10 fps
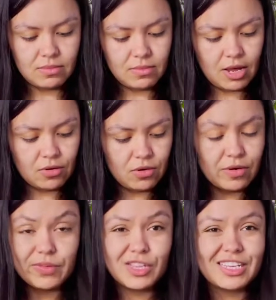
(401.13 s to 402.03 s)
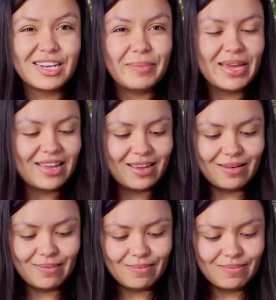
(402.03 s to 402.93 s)
I don't know if she's gonna make it.
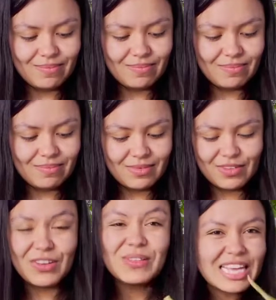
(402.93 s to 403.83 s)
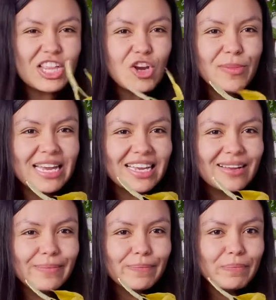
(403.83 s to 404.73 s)
Do you think she'll make
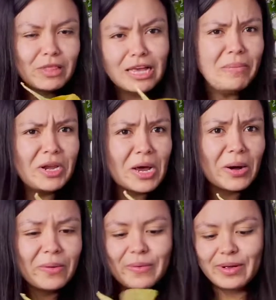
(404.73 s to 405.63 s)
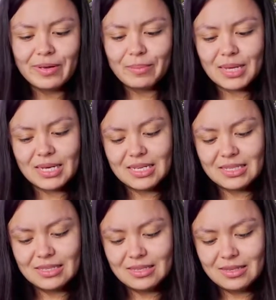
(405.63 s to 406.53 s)
it? Let me know, because
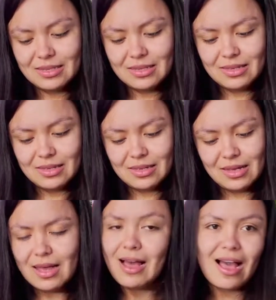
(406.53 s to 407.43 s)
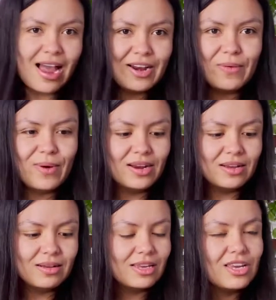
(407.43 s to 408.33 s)
I don't
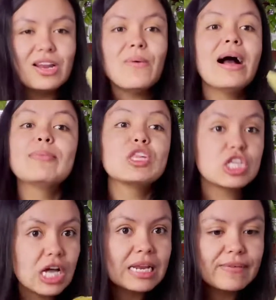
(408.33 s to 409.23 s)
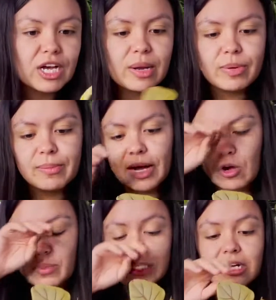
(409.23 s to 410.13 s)
wanna, you know what, I'm just not even gonna put my
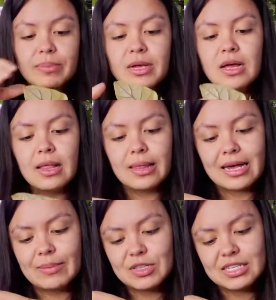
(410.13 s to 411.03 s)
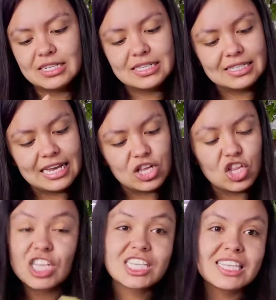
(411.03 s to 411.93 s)
hopes up. Like, I'm just gonna say
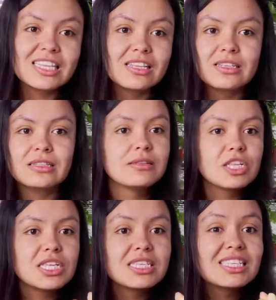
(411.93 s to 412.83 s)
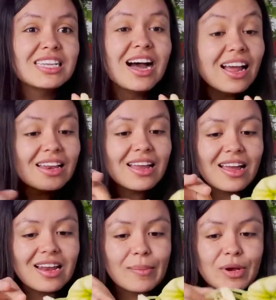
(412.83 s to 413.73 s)
she's done,
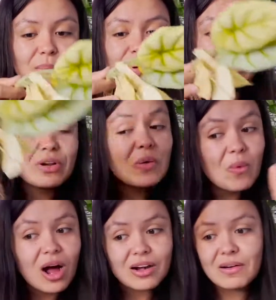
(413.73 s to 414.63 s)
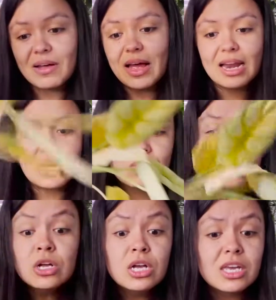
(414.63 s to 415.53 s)
and I'm gonna put her in water, and I'll
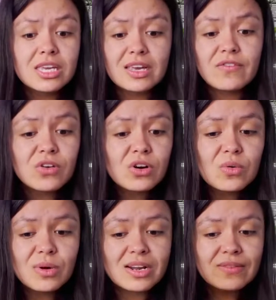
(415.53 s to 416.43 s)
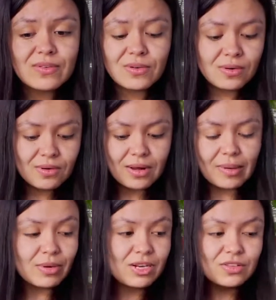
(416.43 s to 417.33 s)
give her whatever I'm
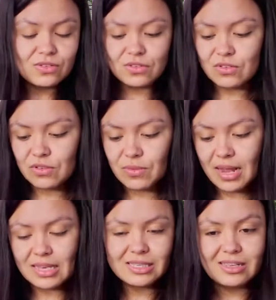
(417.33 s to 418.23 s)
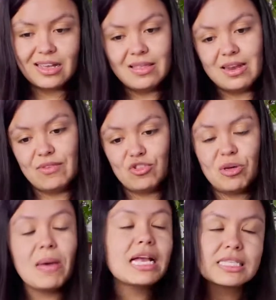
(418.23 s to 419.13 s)
gonna do to the rest, and then if she
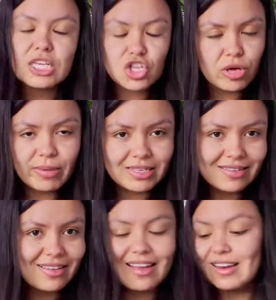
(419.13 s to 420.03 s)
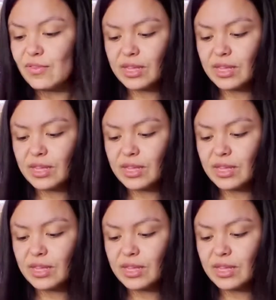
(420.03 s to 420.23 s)
makes it, she makes it, and if she